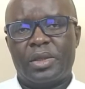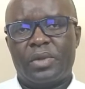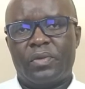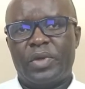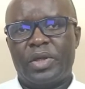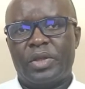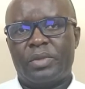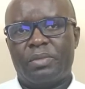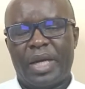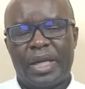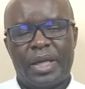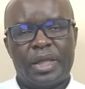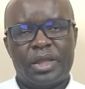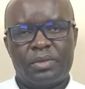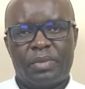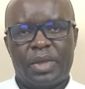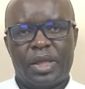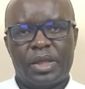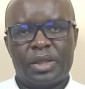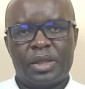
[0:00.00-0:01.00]
with
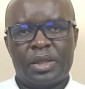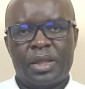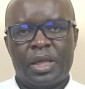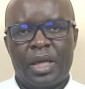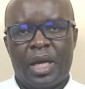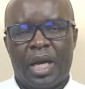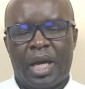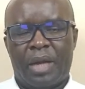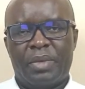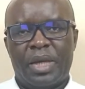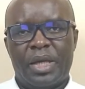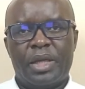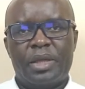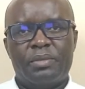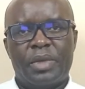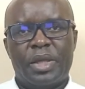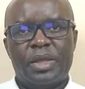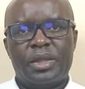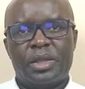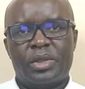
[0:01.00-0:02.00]
management and
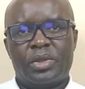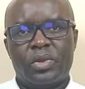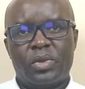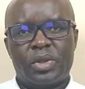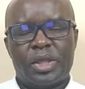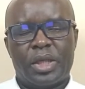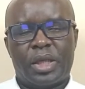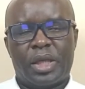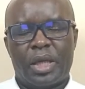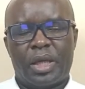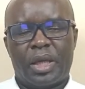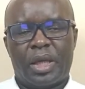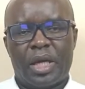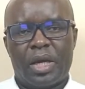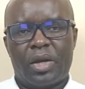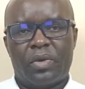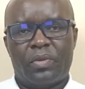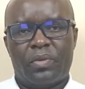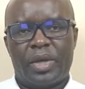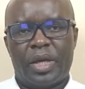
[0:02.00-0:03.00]
management is not taking
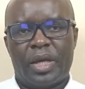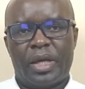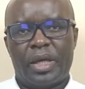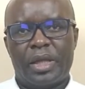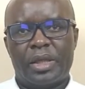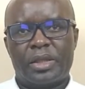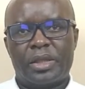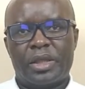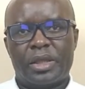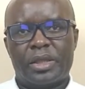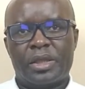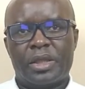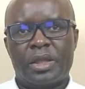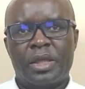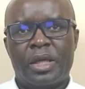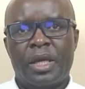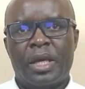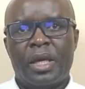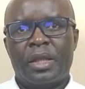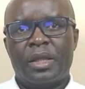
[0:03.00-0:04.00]
care of their interest.
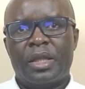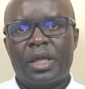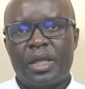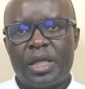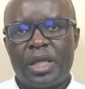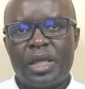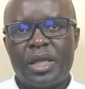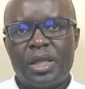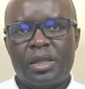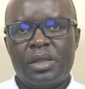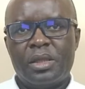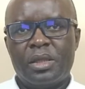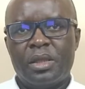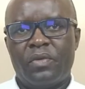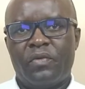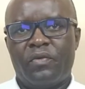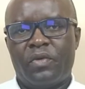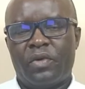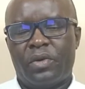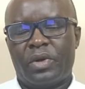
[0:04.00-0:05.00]
The need
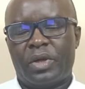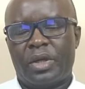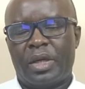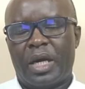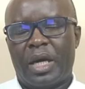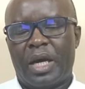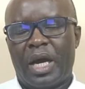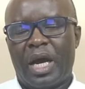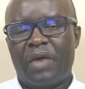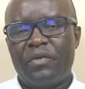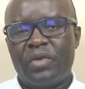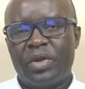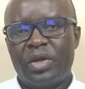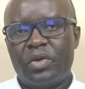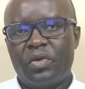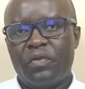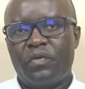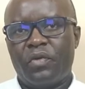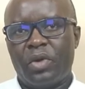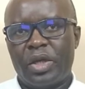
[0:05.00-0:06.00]
for
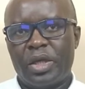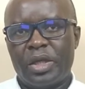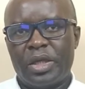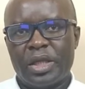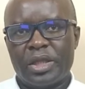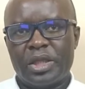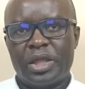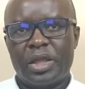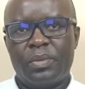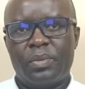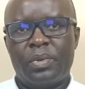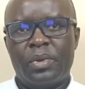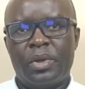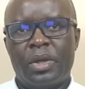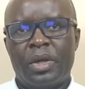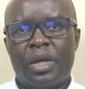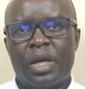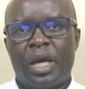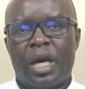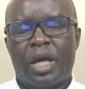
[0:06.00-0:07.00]
avenue for leadership
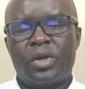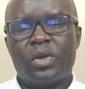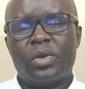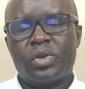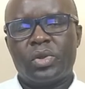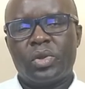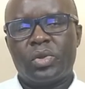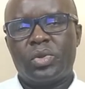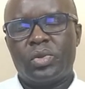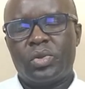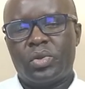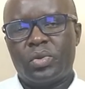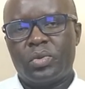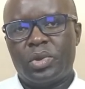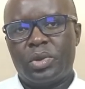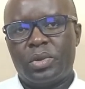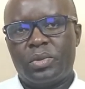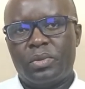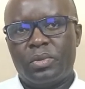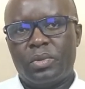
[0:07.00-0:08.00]
and also
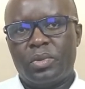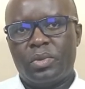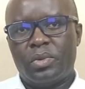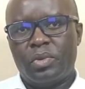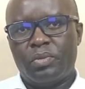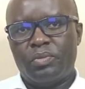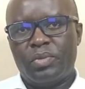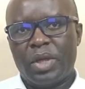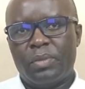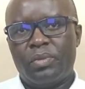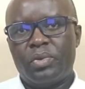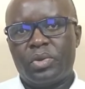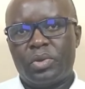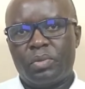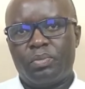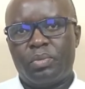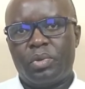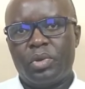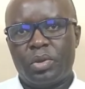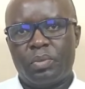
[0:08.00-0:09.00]
to be able to
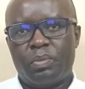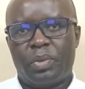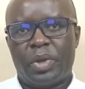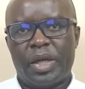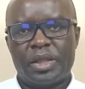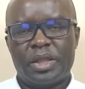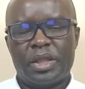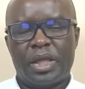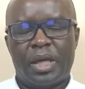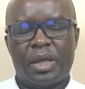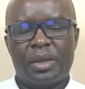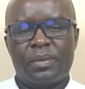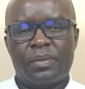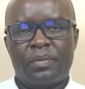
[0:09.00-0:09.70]
put pressure